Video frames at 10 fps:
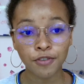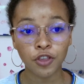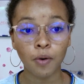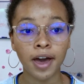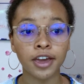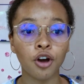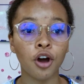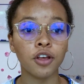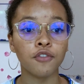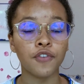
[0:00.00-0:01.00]
So I
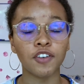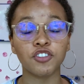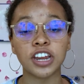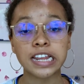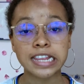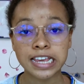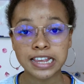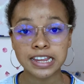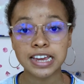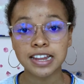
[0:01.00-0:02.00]
got a
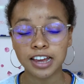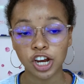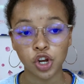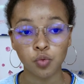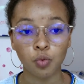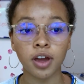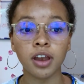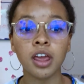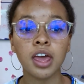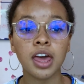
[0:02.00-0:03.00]
560 in section
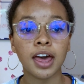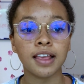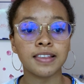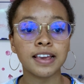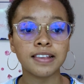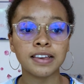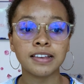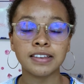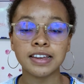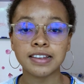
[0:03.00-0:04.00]
1, a
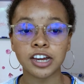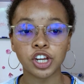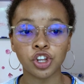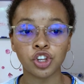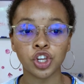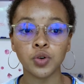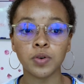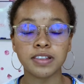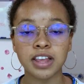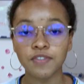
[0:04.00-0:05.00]
660 in section 2, a
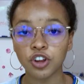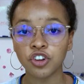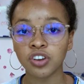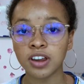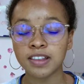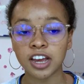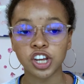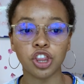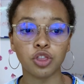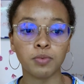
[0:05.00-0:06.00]
700 in
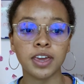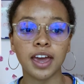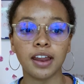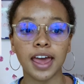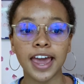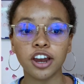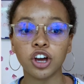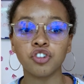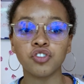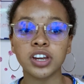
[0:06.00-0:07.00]
section 3, and an
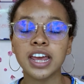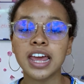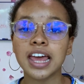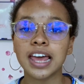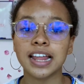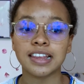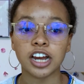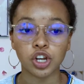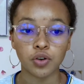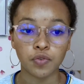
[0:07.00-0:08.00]
800 in
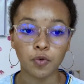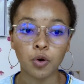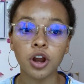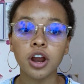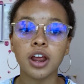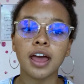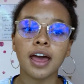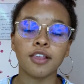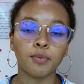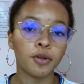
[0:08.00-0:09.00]
section 4,
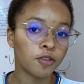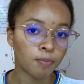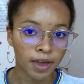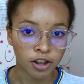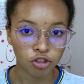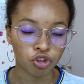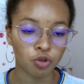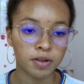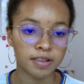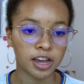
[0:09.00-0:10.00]
as well as a band 2
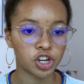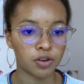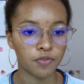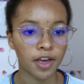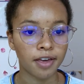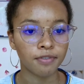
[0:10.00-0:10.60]
in section 5.